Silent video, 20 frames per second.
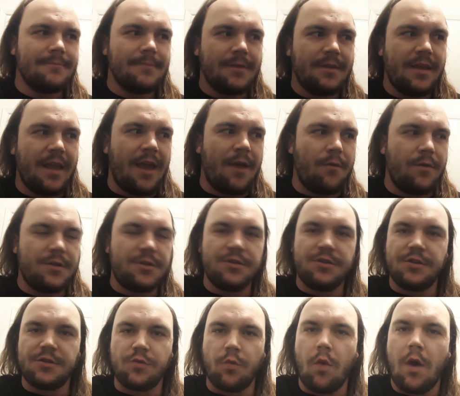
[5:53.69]
Yeah, we should
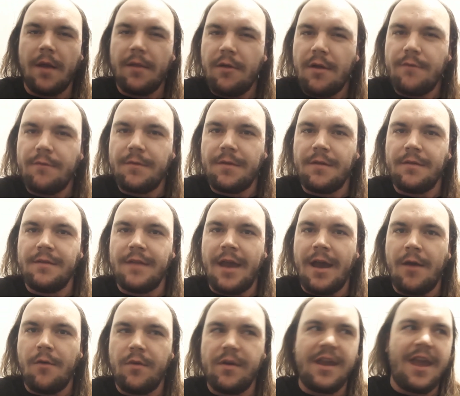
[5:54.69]
just water everything
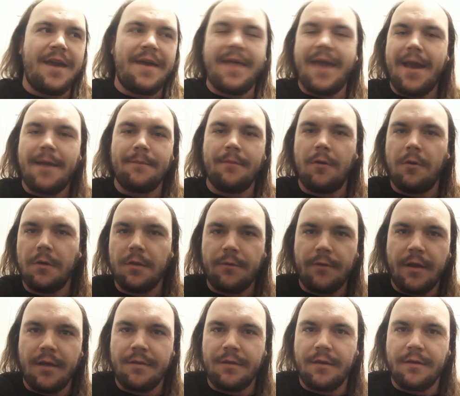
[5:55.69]
down. We can't act bold or
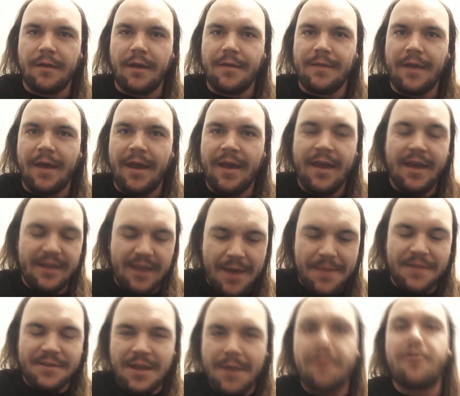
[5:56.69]
anything like that. Yeah,
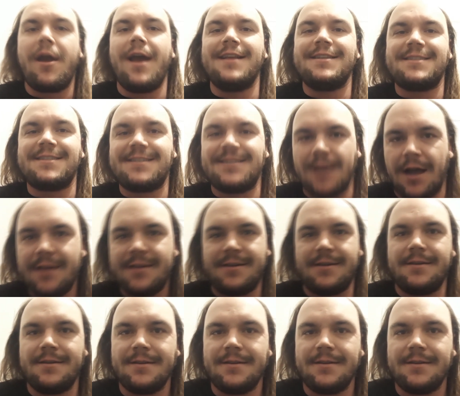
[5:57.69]
the Democrats suck,